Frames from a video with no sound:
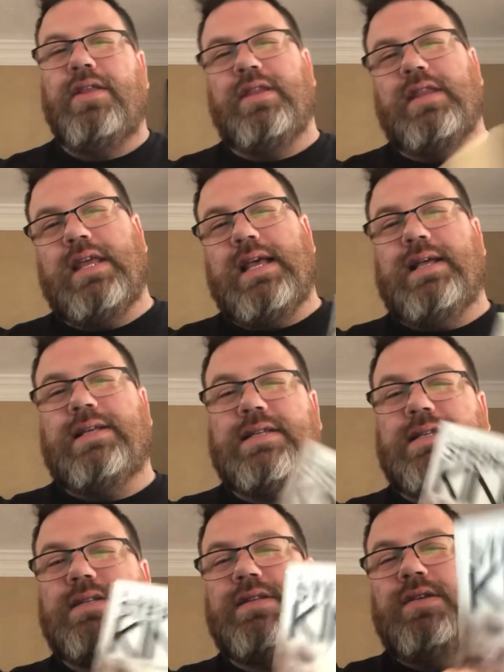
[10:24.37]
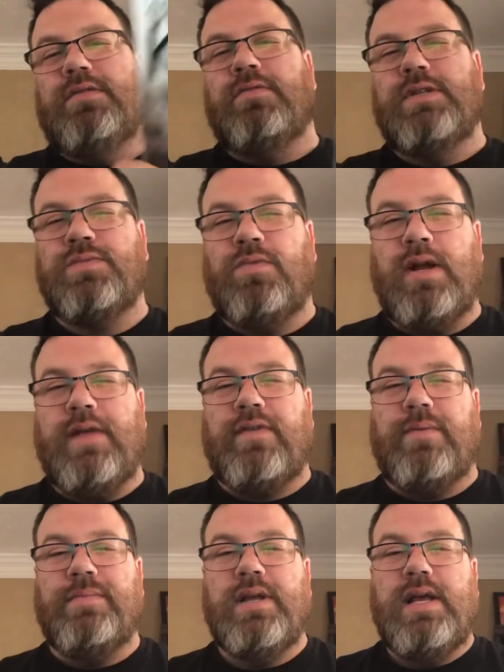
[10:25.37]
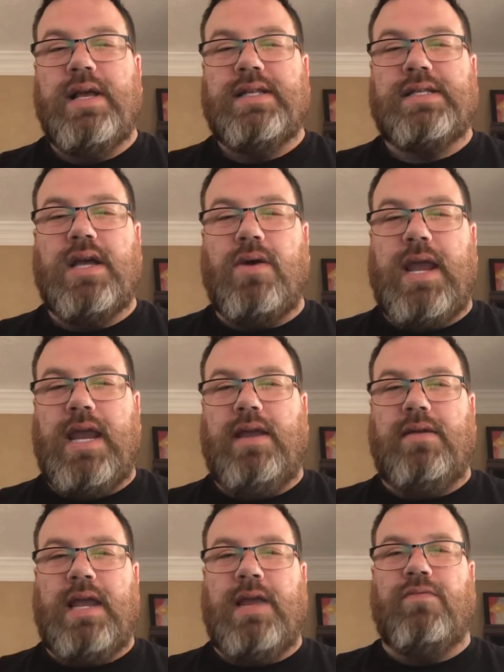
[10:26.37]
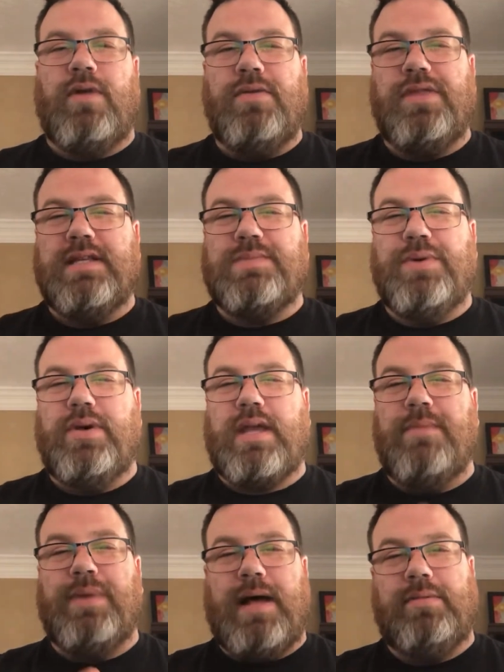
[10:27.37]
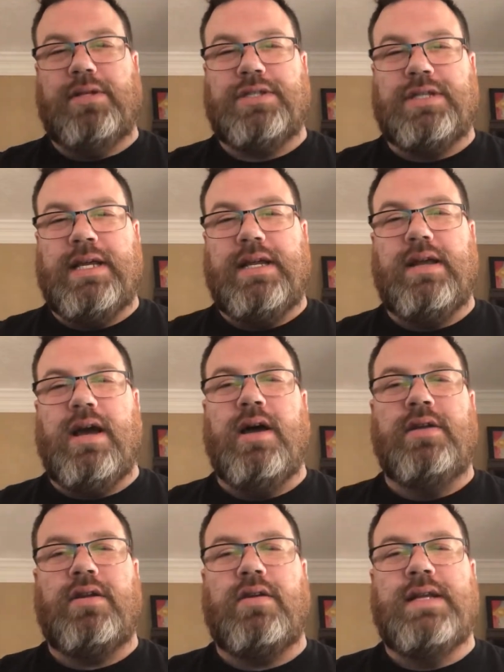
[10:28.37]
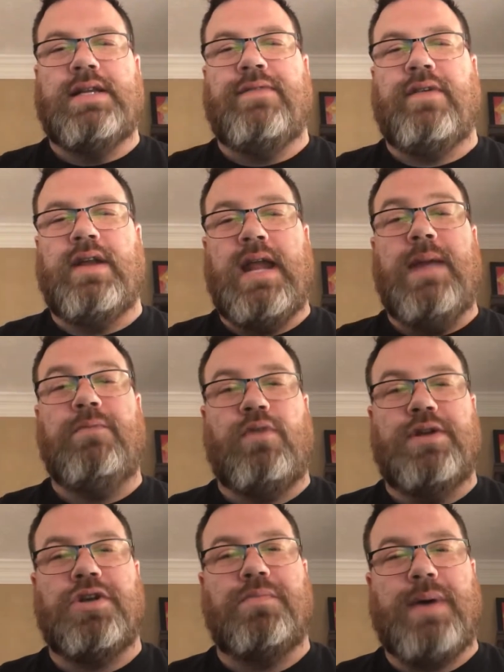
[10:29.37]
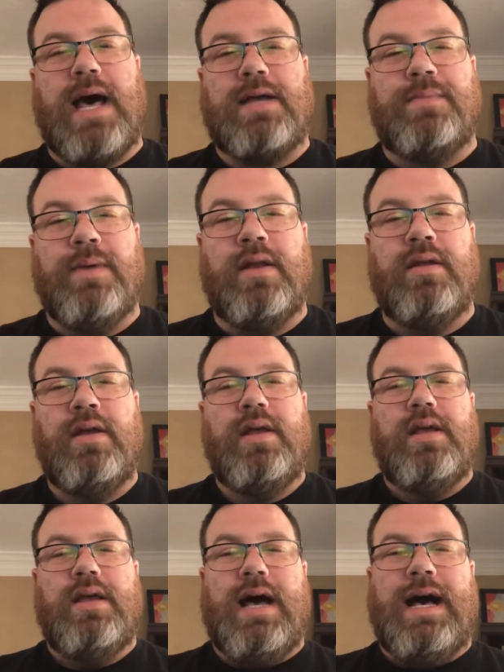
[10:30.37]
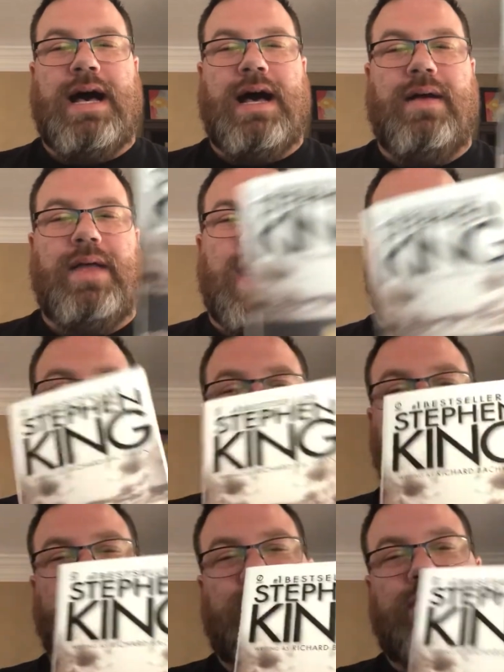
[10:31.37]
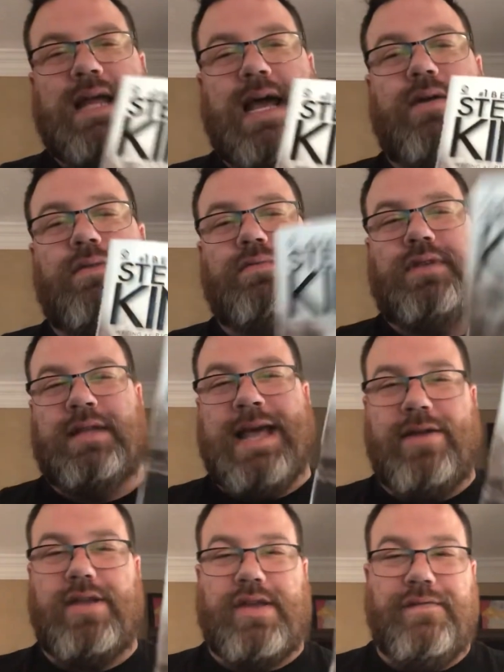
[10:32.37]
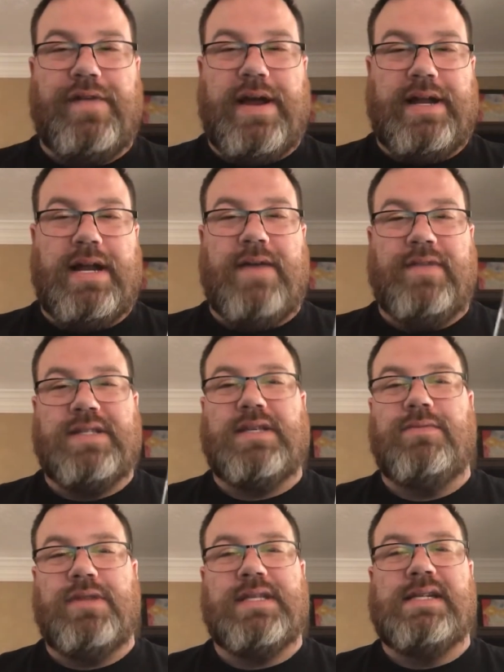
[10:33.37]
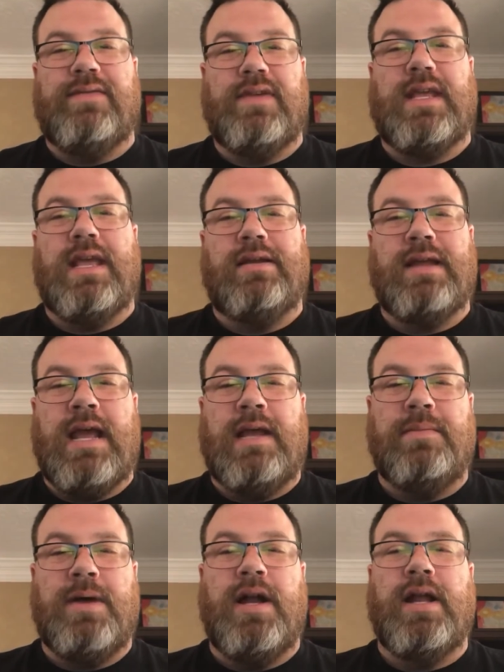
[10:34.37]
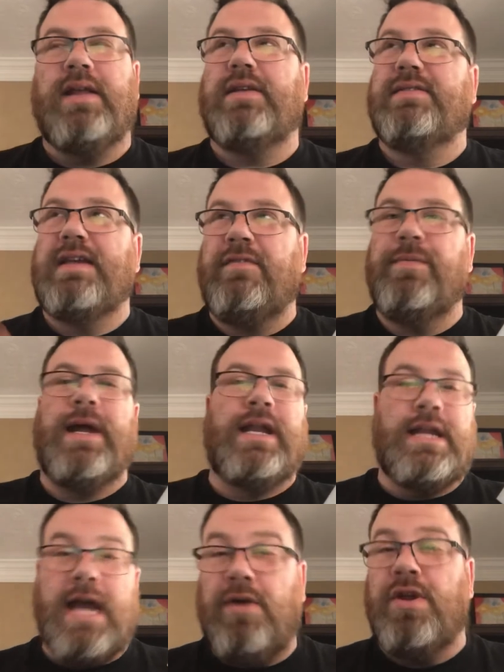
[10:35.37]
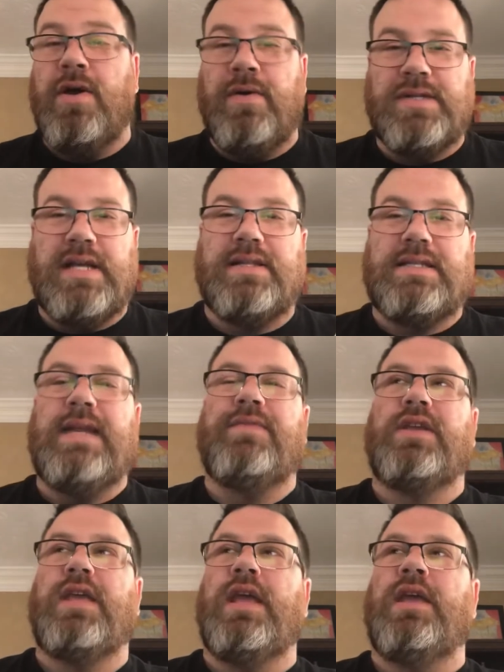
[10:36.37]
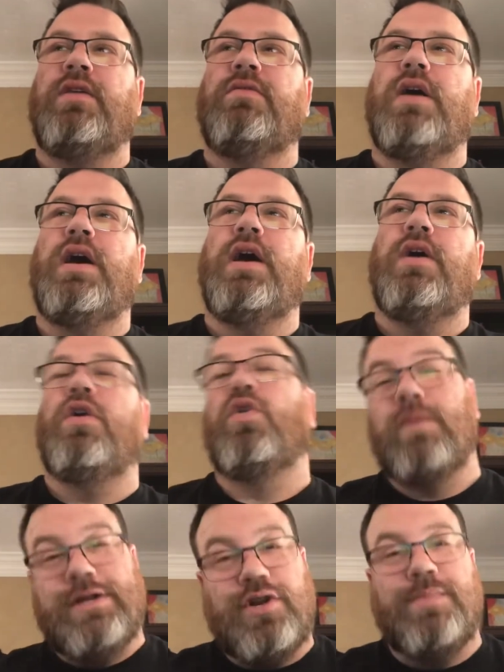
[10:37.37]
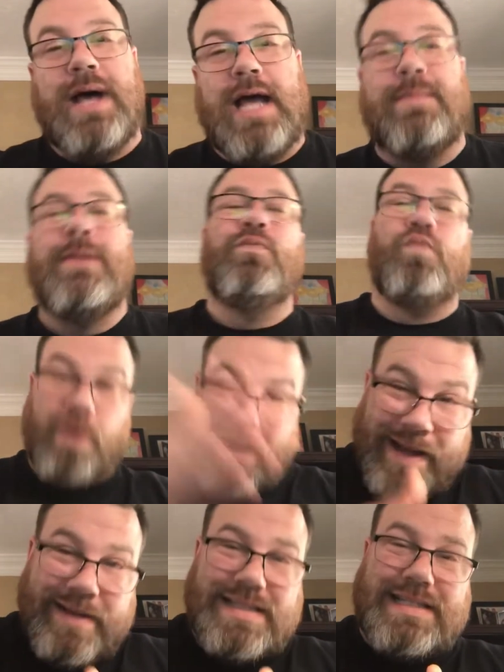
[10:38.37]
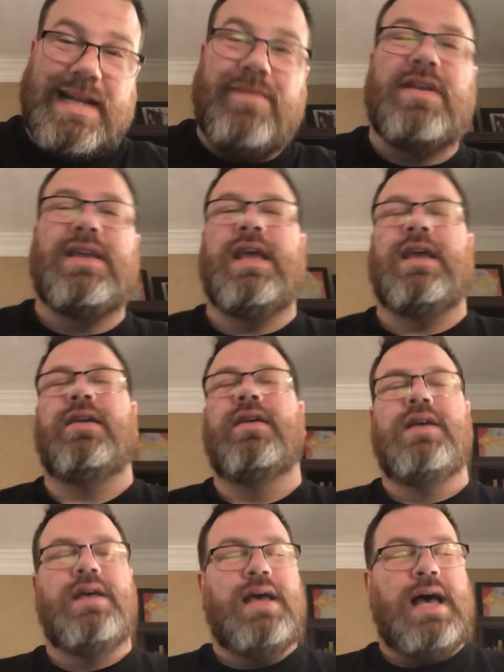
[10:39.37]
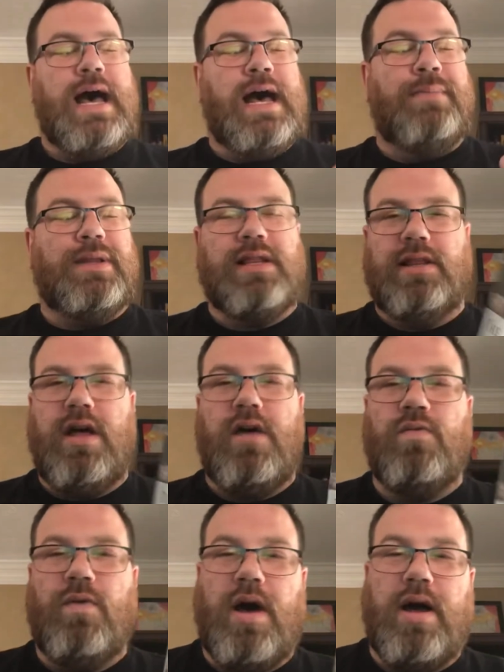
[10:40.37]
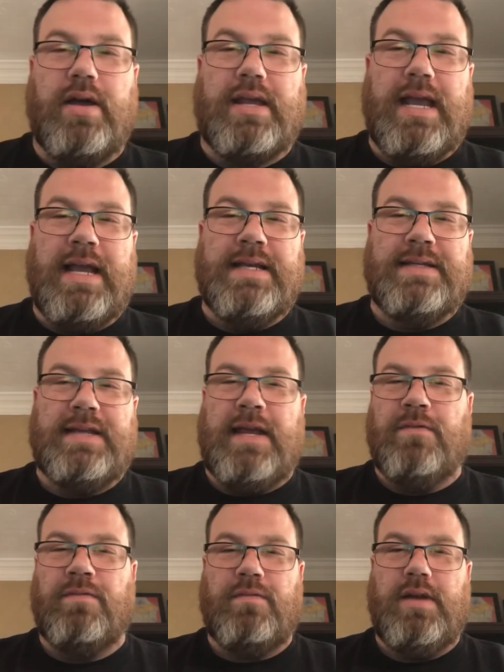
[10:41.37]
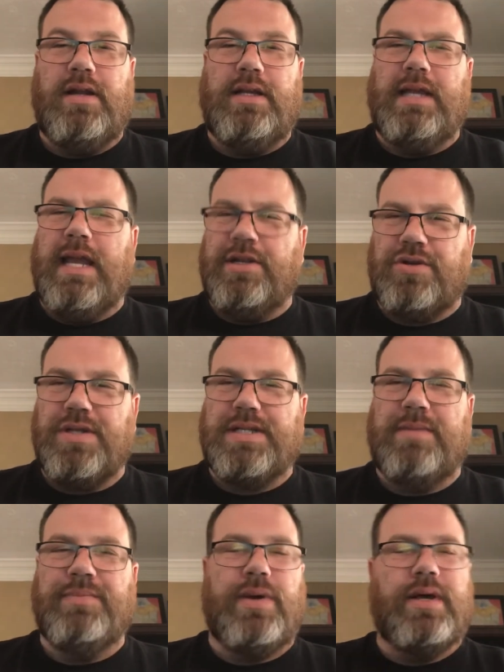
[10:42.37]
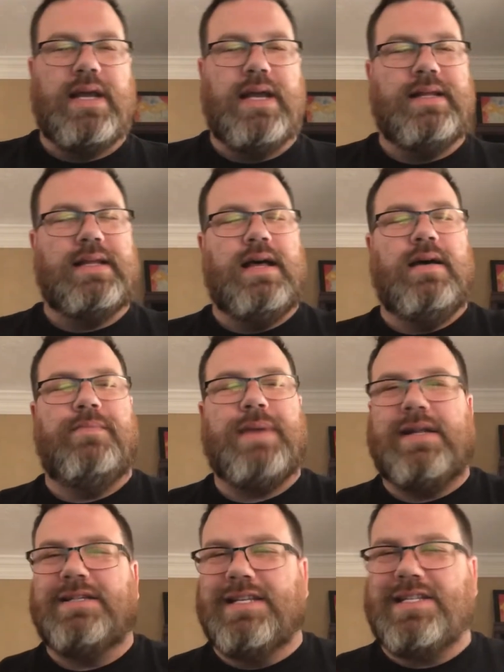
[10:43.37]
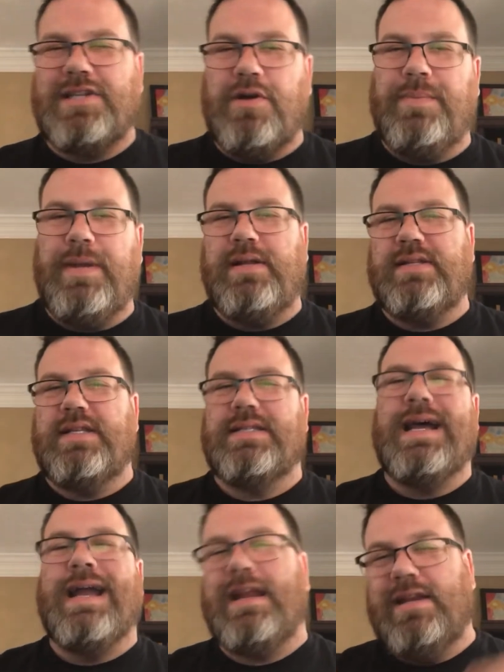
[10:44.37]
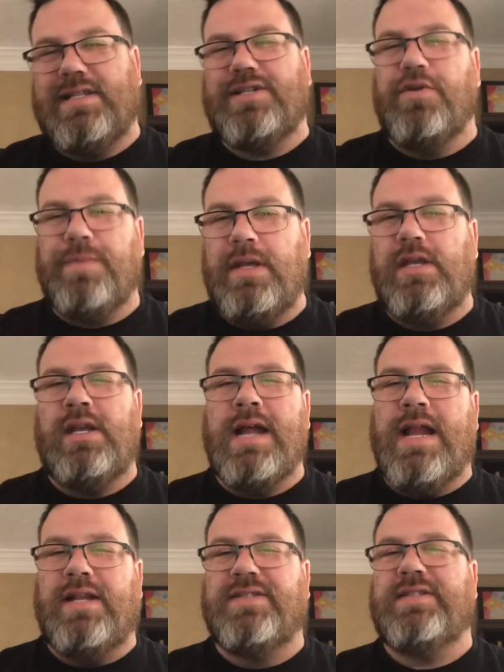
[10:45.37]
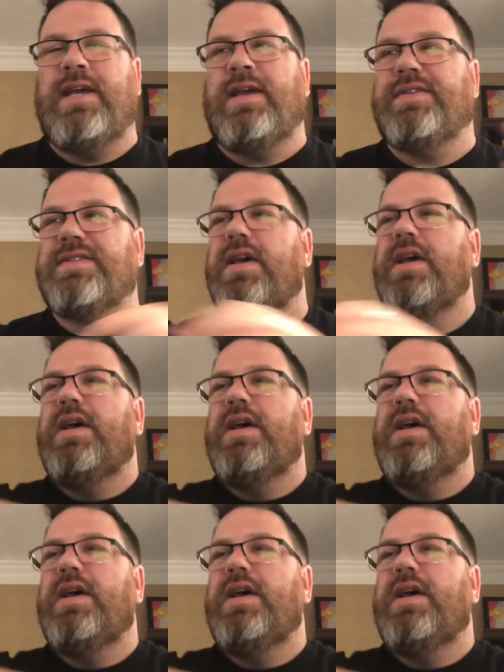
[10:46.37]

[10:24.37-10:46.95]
This was one of them. So he wrote this book and published it under a different name, Richard Bachman. And so now you can find it obviously with the Stephen King name on it, because everybody now knows that Stephen King or Richard Bachman was Stephen King. But The Long Walk is a really interesting book about dystopian society, dystopian United States.